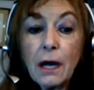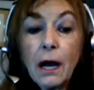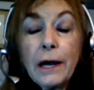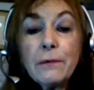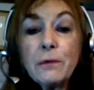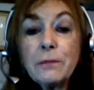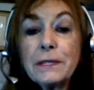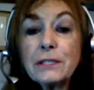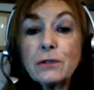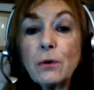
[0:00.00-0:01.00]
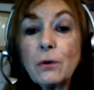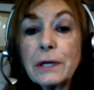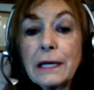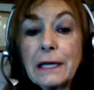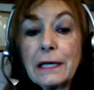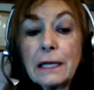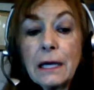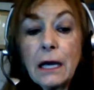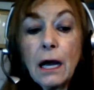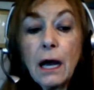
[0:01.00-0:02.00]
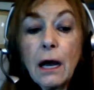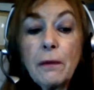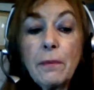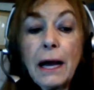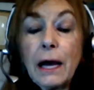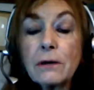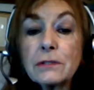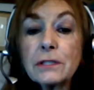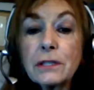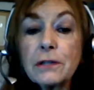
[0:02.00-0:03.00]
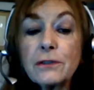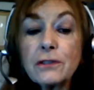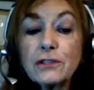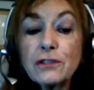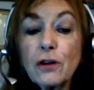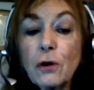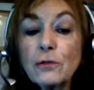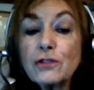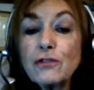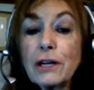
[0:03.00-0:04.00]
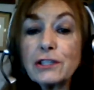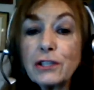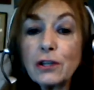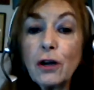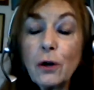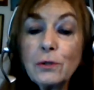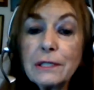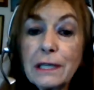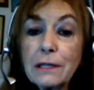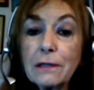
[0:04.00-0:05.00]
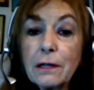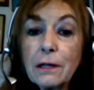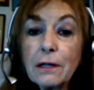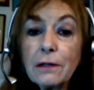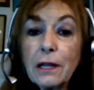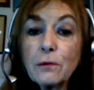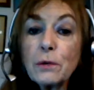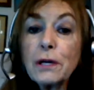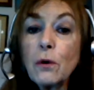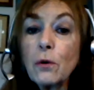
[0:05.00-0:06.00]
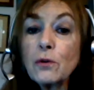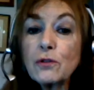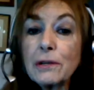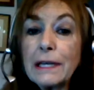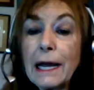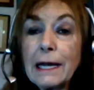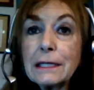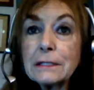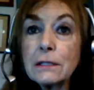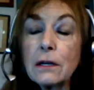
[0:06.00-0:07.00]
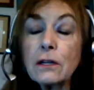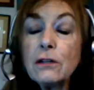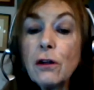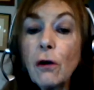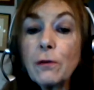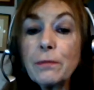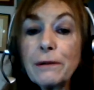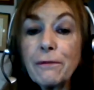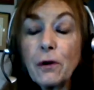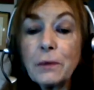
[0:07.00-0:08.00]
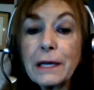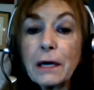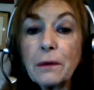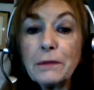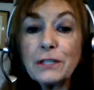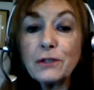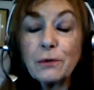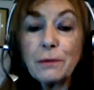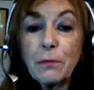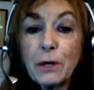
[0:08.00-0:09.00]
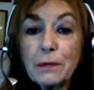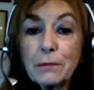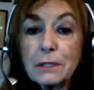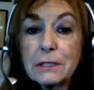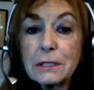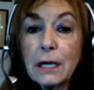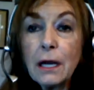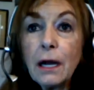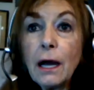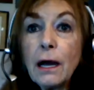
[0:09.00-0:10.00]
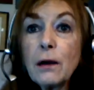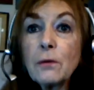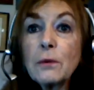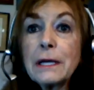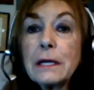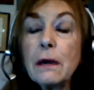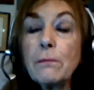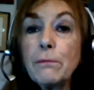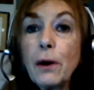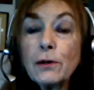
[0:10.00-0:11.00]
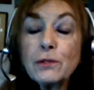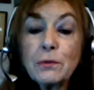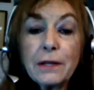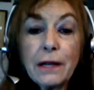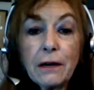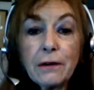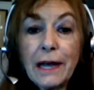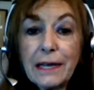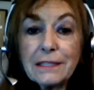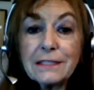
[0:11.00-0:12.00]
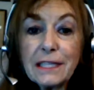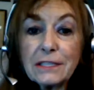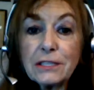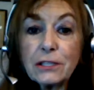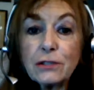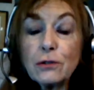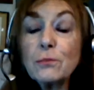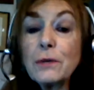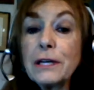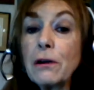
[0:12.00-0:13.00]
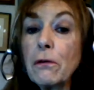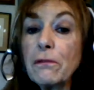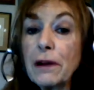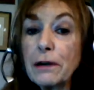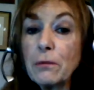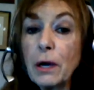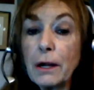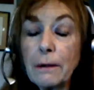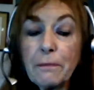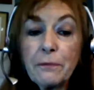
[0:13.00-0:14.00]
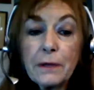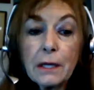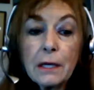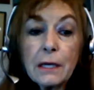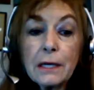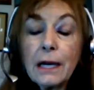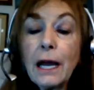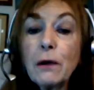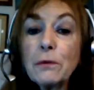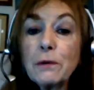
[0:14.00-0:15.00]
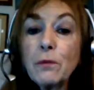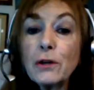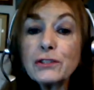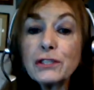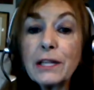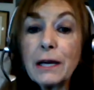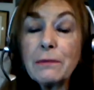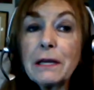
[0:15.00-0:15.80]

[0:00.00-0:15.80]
I will be talking about the soul structure coding that we all create long before we come into embodiment, how we bond with our ancestors whom we know very well, and how we watch them